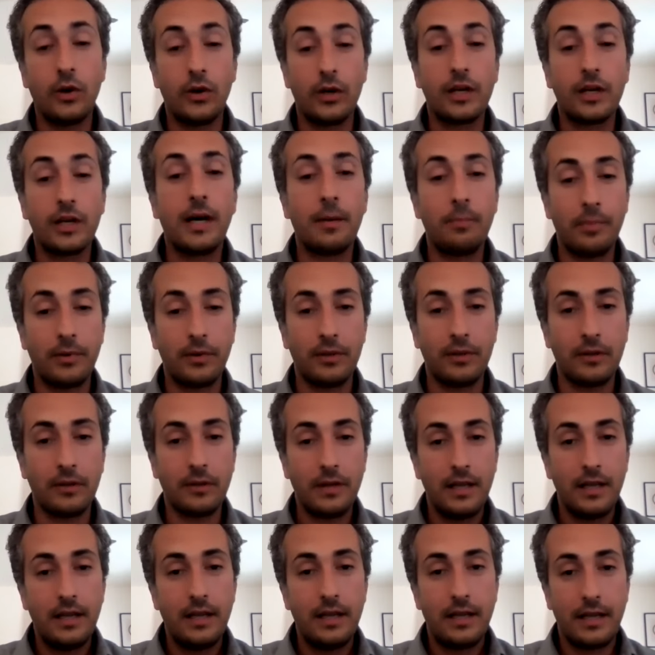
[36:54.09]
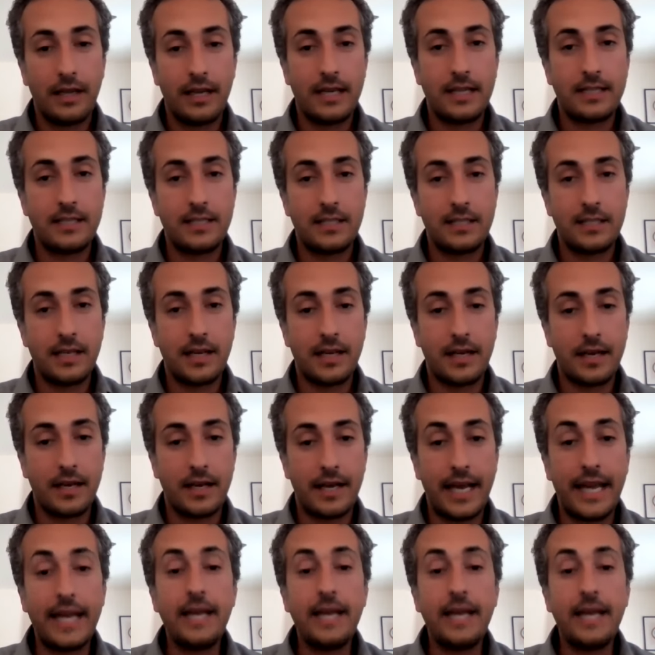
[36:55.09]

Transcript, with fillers: or couple it's uh,